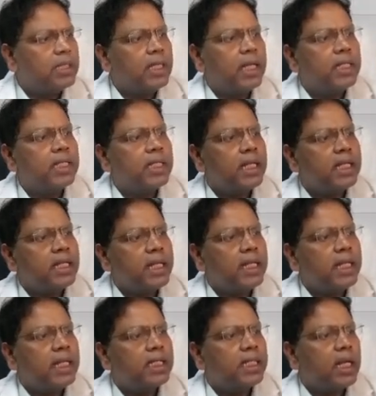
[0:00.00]
surgical
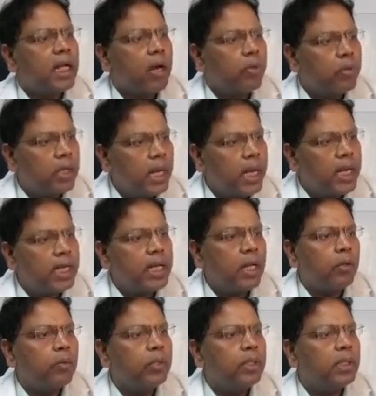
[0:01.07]
techniques are outlined
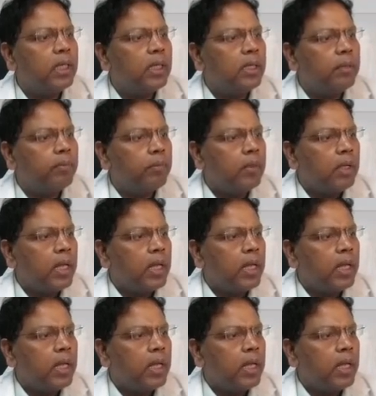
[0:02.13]
along with the